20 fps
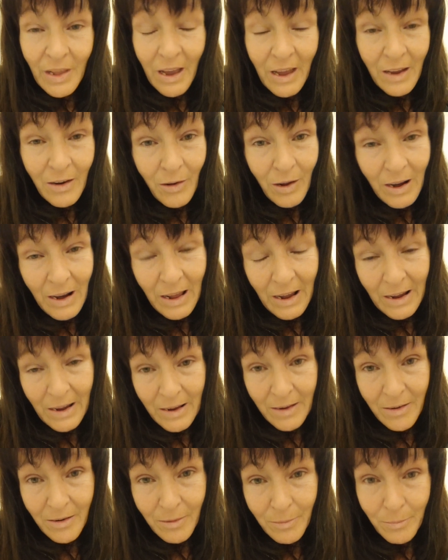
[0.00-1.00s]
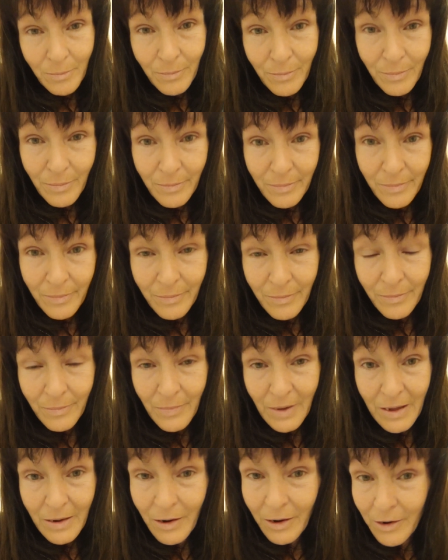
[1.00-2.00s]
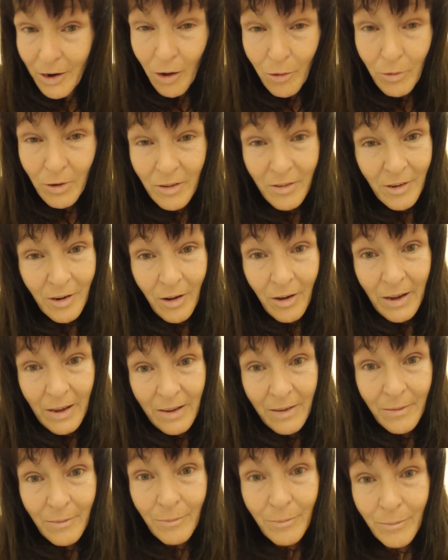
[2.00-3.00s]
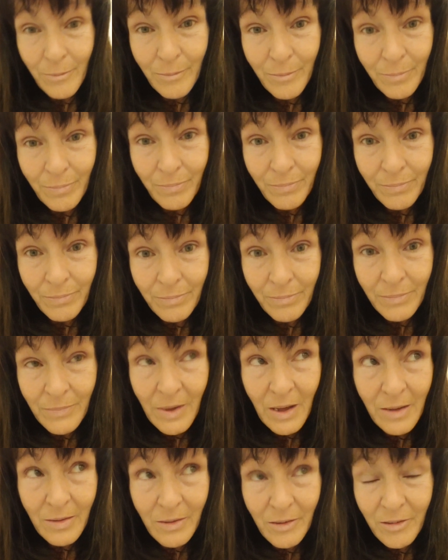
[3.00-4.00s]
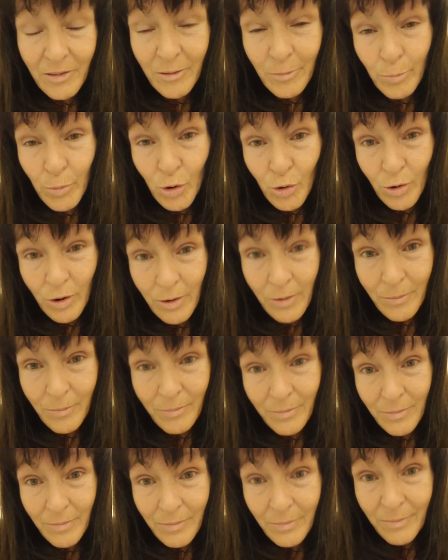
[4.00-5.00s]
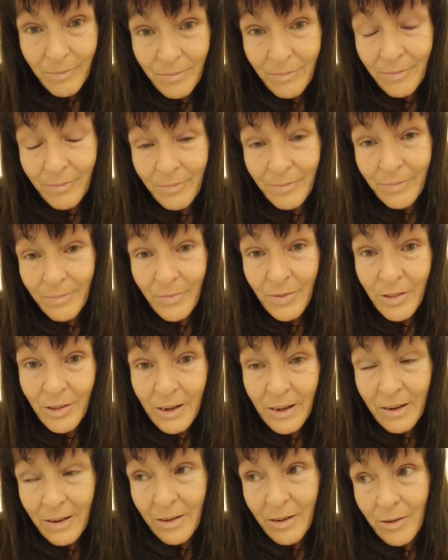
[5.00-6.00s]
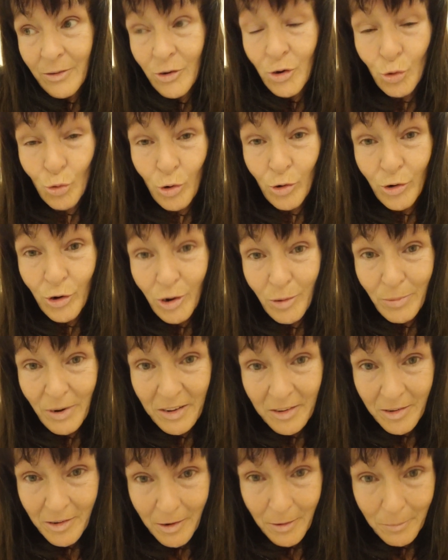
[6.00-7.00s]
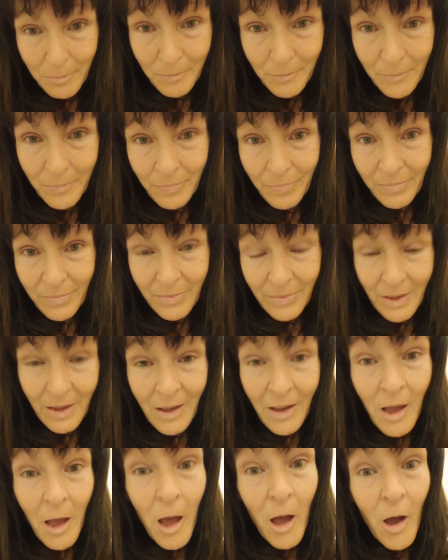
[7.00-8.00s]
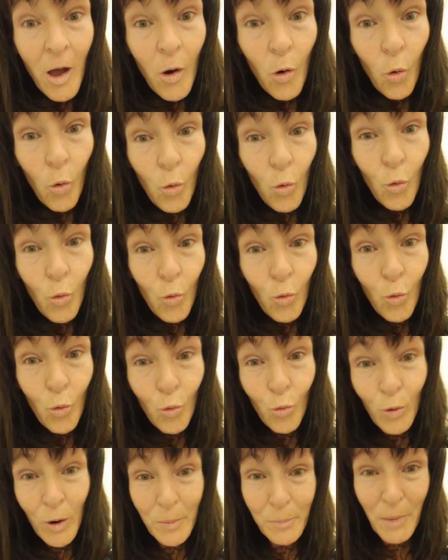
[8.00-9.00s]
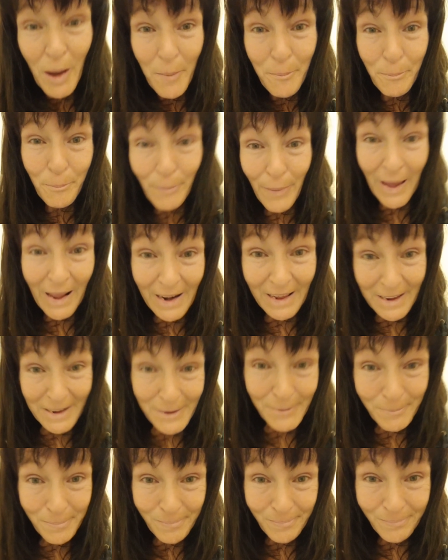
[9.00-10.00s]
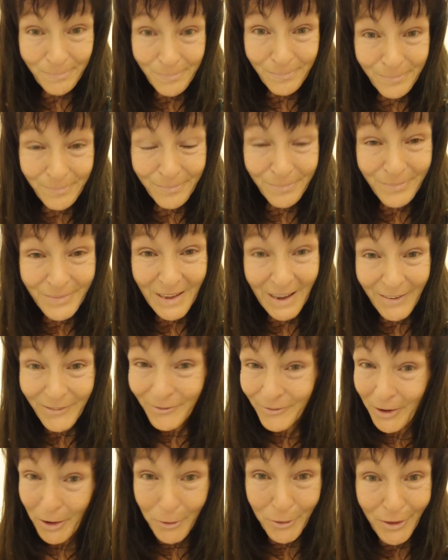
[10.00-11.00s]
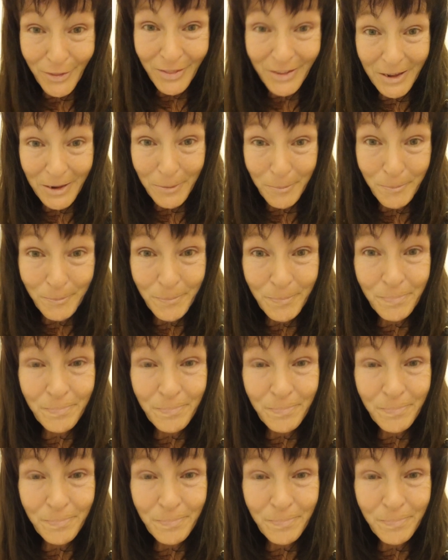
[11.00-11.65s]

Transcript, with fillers: And I laid, and I know it's light, in the spirit. Think Toronto blessing. Oh, in my belly. I felt it then.